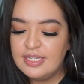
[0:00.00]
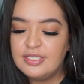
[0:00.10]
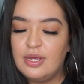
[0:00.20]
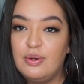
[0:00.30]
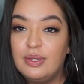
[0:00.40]

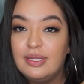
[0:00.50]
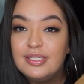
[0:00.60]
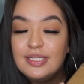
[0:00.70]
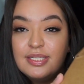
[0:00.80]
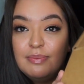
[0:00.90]
So
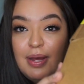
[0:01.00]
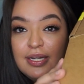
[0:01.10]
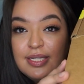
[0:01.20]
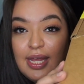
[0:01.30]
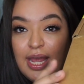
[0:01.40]
this is the
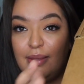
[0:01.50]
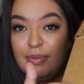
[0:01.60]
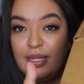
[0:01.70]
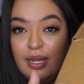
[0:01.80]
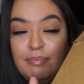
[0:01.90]
box that came
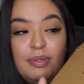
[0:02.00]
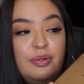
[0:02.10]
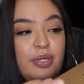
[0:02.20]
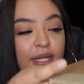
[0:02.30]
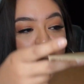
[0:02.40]
in,
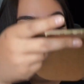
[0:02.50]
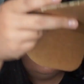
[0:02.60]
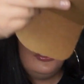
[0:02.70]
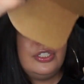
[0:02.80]
Beautylish.